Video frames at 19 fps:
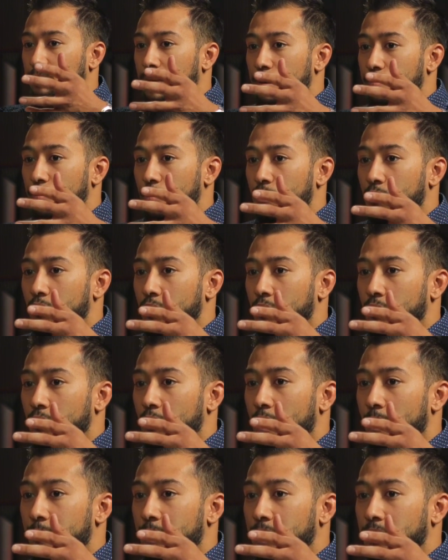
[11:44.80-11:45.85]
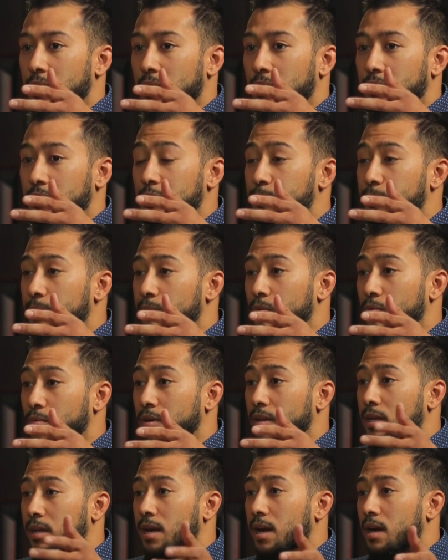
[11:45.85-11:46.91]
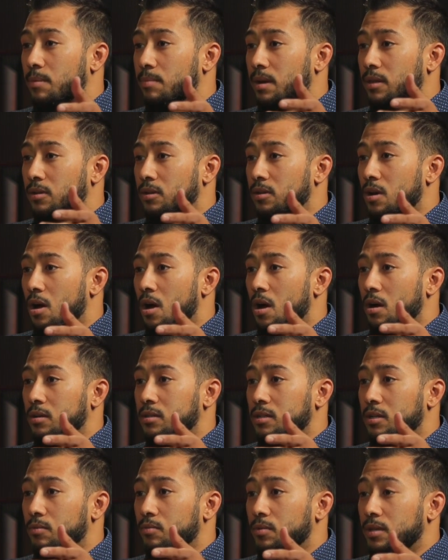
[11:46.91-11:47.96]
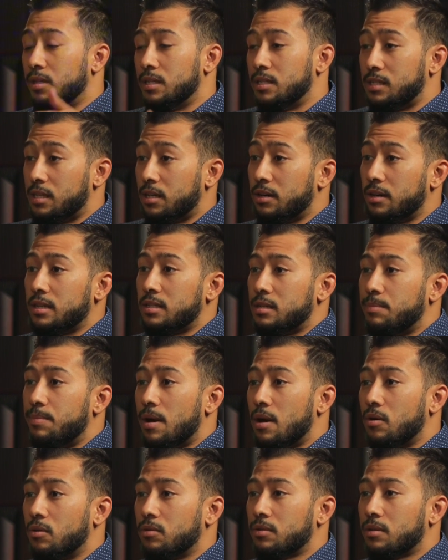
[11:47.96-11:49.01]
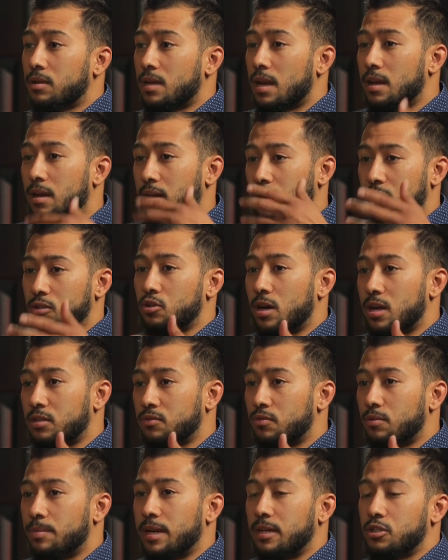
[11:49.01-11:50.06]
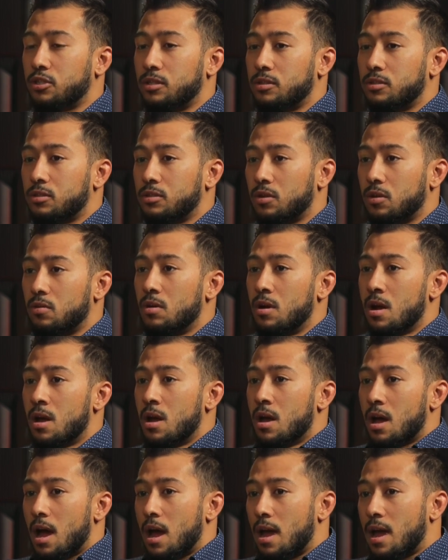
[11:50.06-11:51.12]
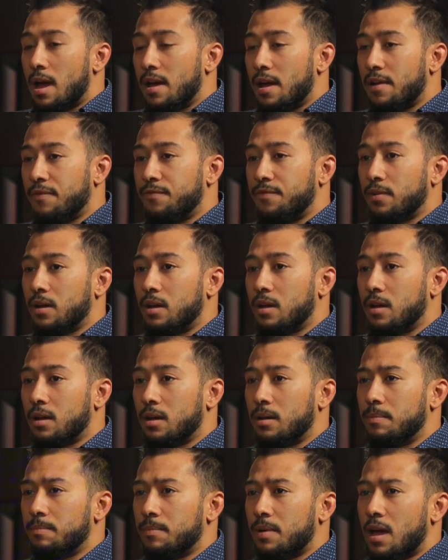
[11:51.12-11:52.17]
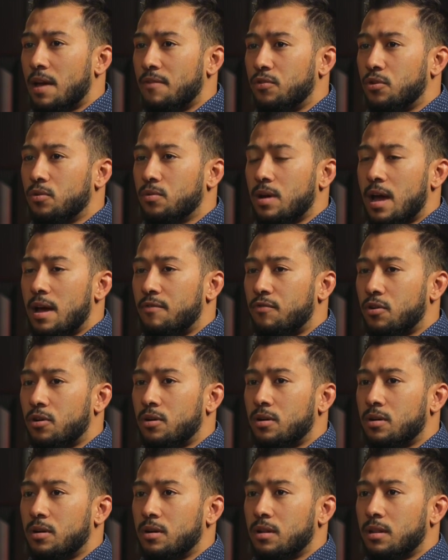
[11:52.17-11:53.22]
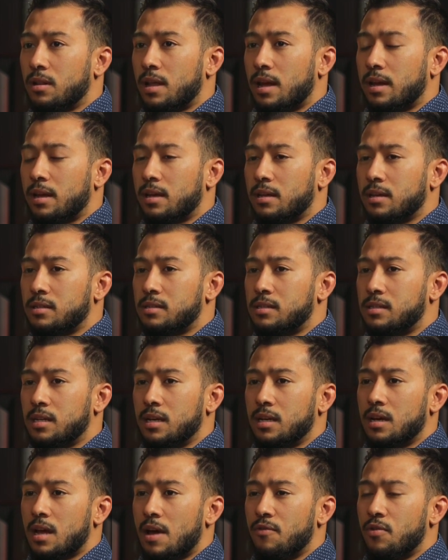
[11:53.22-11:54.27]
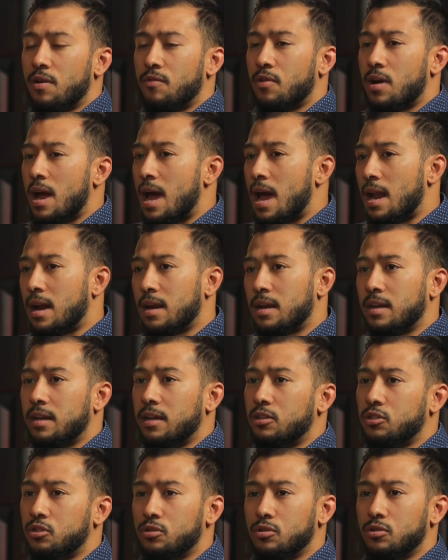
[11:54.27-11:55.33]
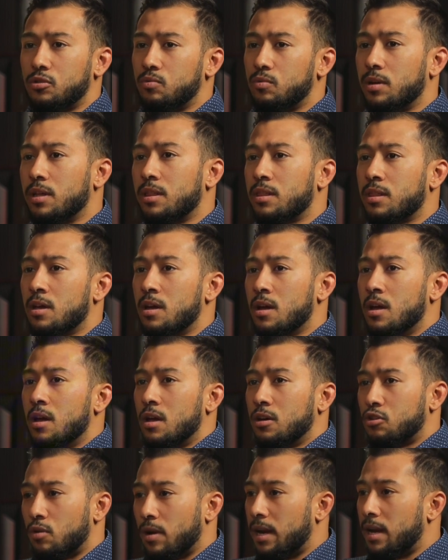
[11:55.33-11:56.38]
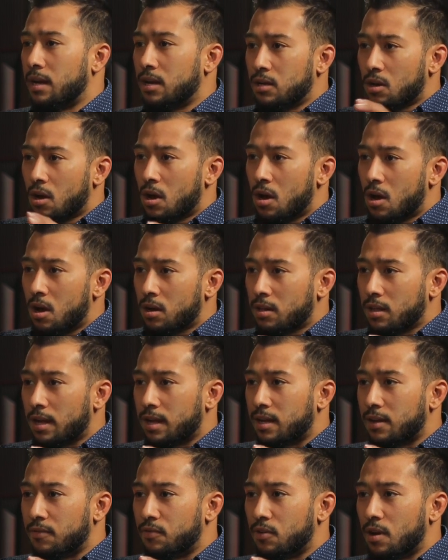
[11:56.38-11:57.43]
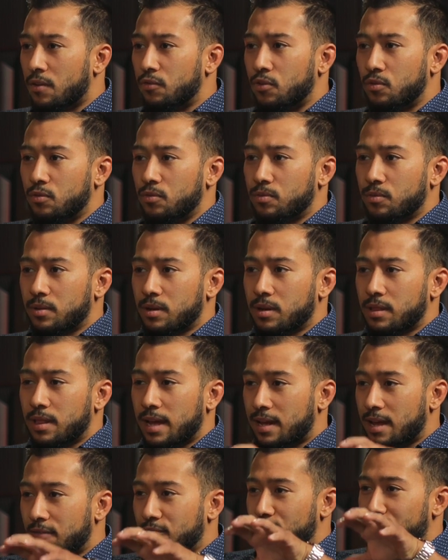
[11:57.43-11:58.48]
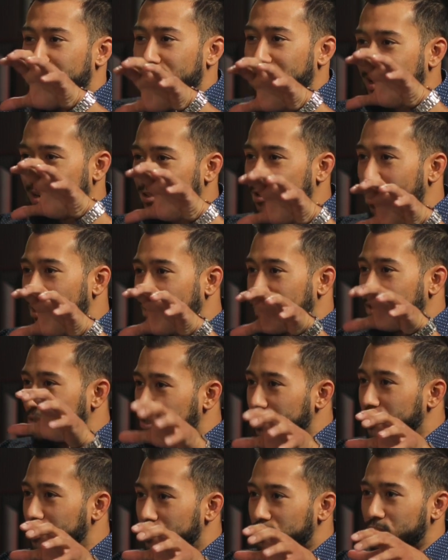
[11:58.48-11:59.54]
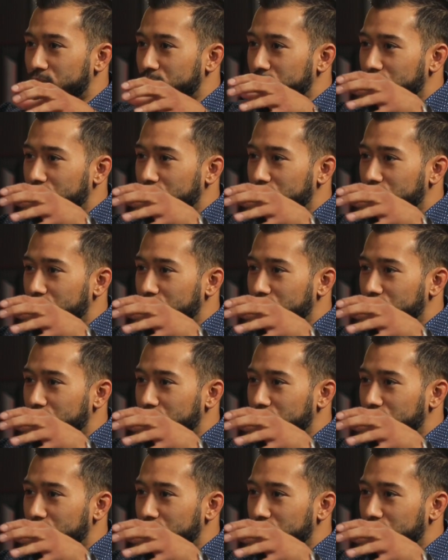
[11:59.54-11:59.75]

people who are, these people really care about their dogs. They're really serious about getting a transformation. So have you ever had any issues with training a dog? Like, have you ever had a dog that's just too